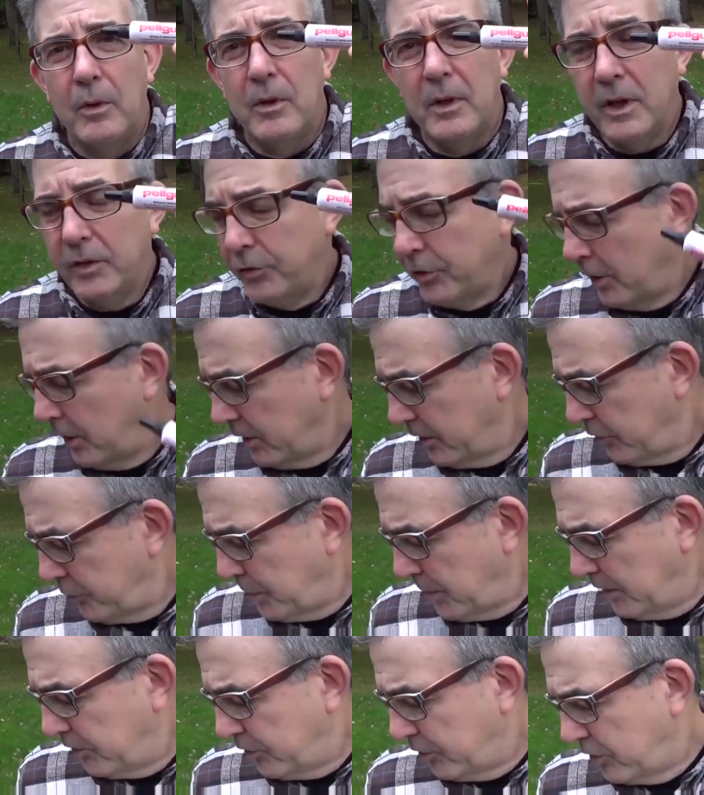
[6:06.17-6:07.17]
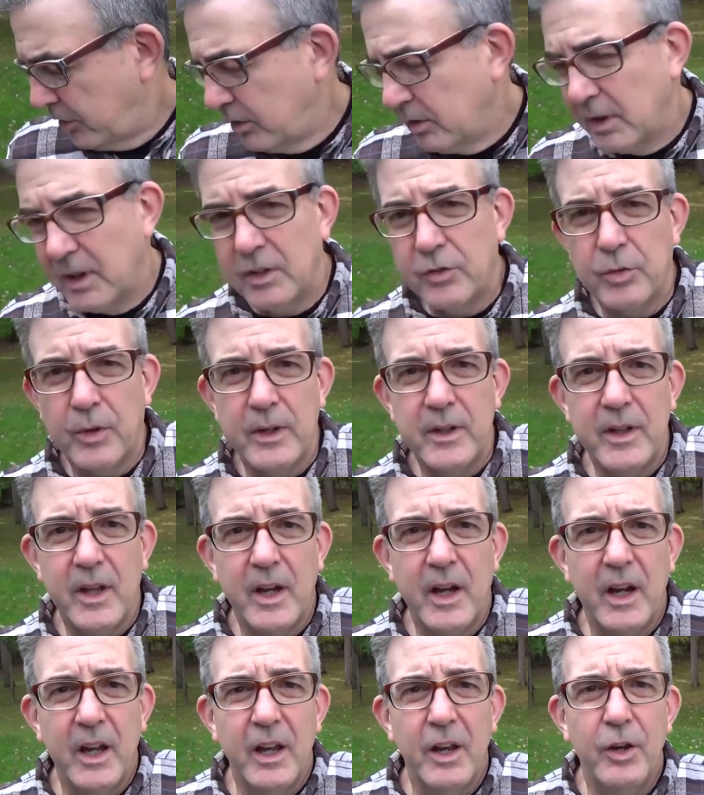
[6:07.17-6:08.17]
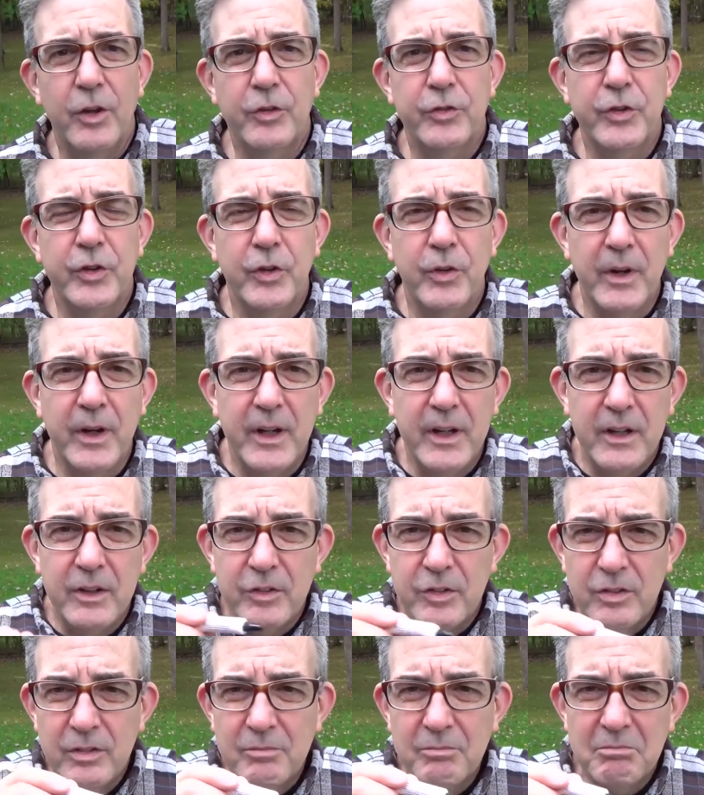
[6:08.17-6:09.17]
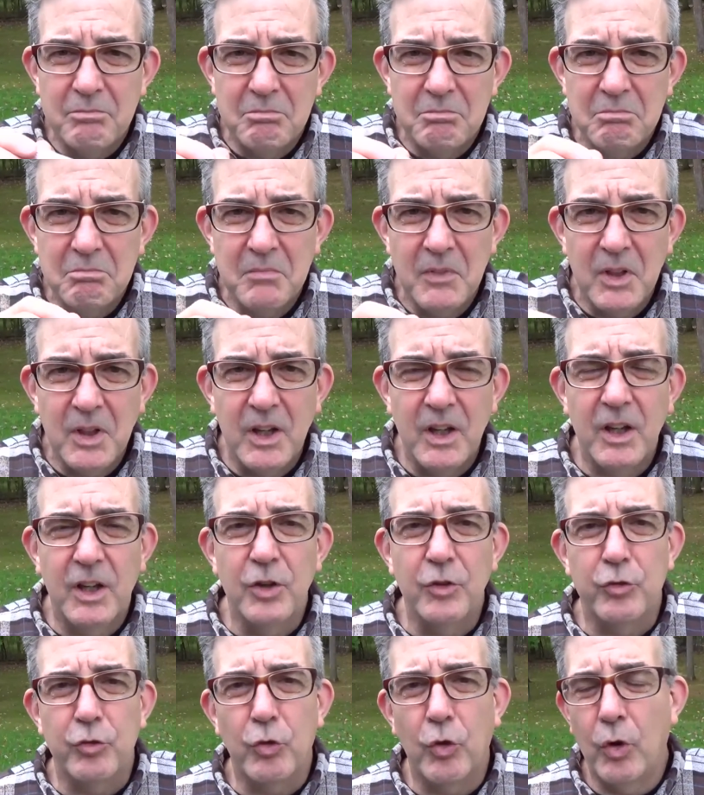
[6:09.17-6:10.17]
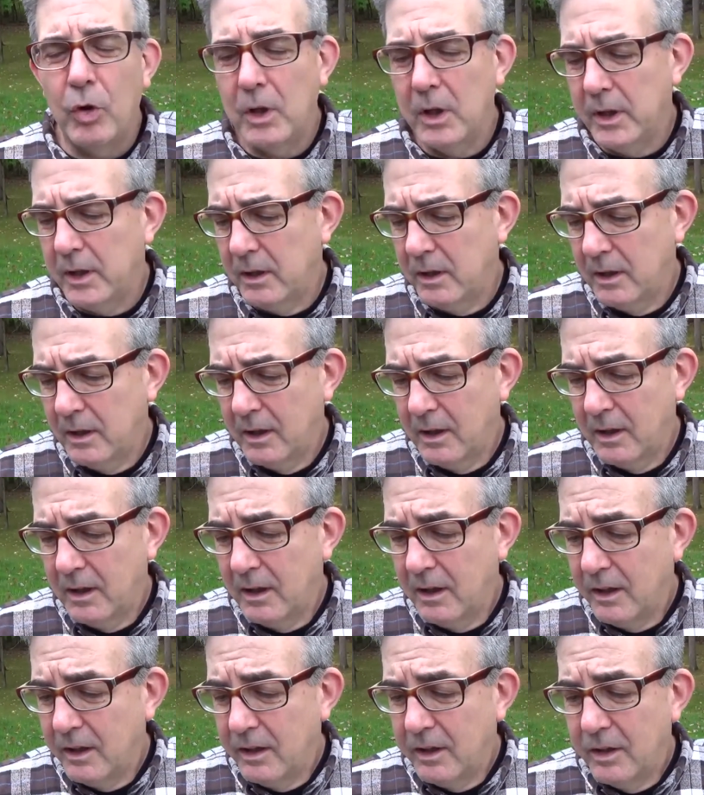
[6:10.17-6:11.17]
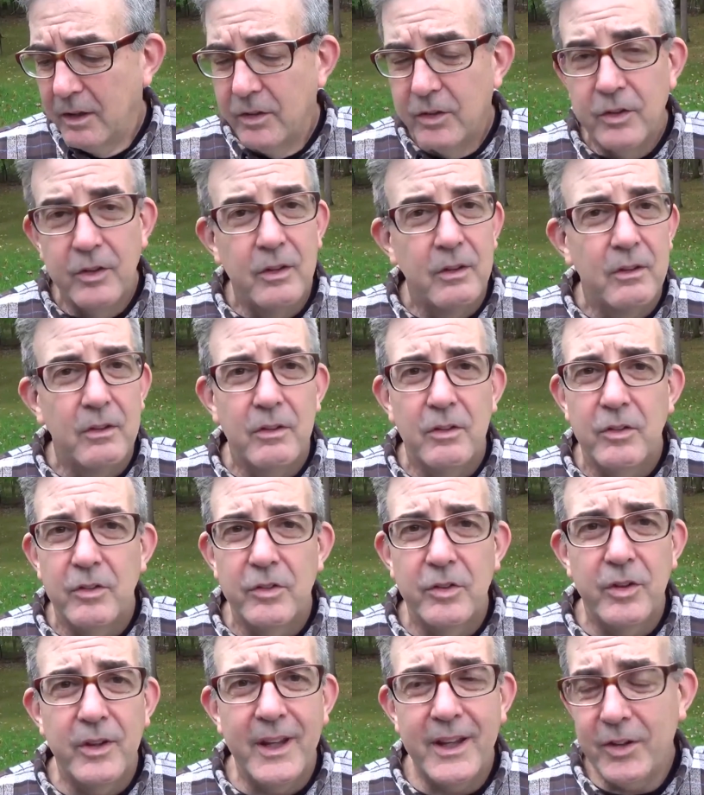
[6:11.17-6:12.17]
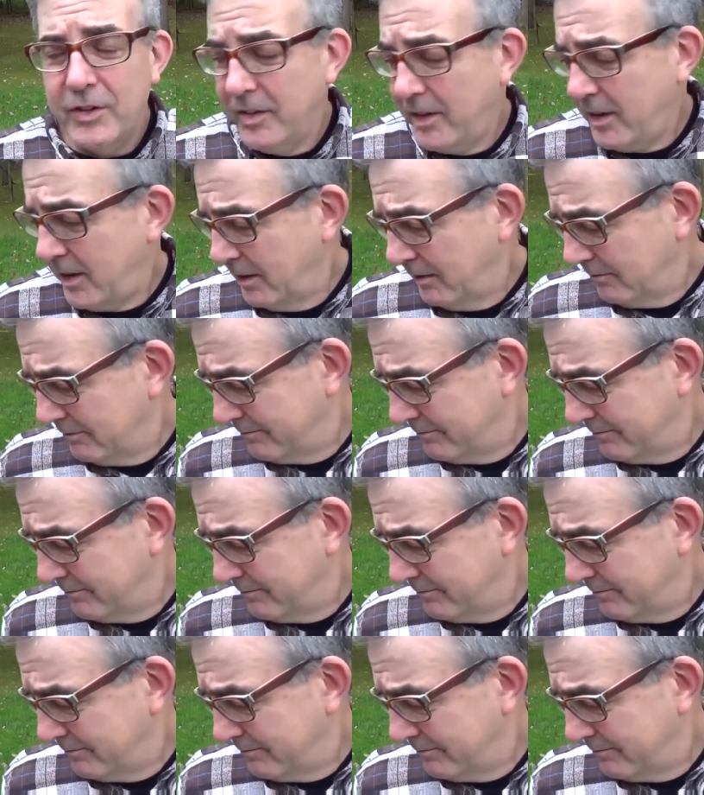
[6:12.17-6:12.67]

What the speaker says: Nice little dispenser too. Gets right down in the nooks and crannies. You can control it. So that's it.